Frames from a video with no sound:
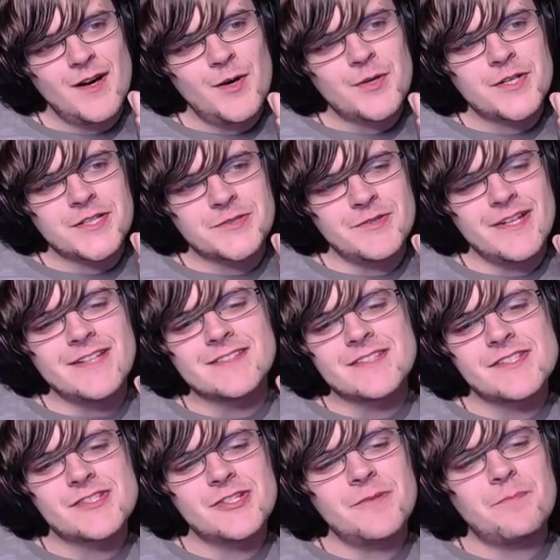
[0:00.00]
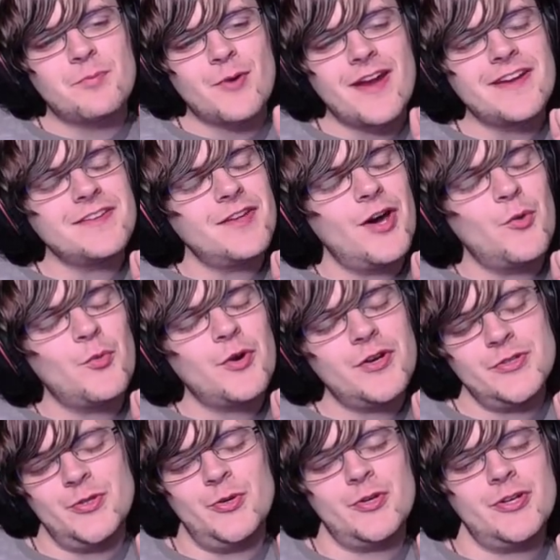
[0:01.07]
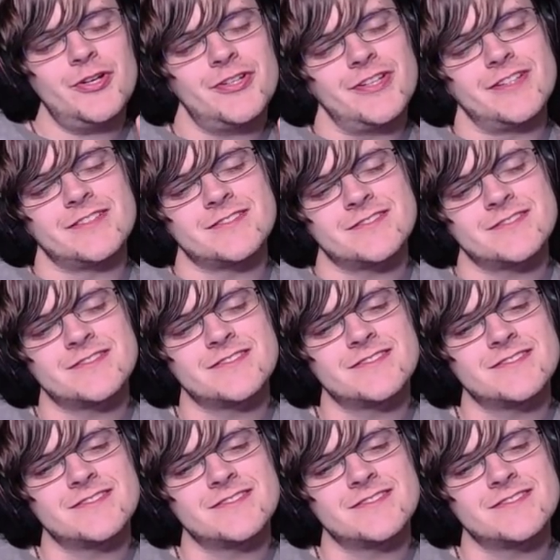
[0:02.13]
Oh, Corrine, does your brain not work no good?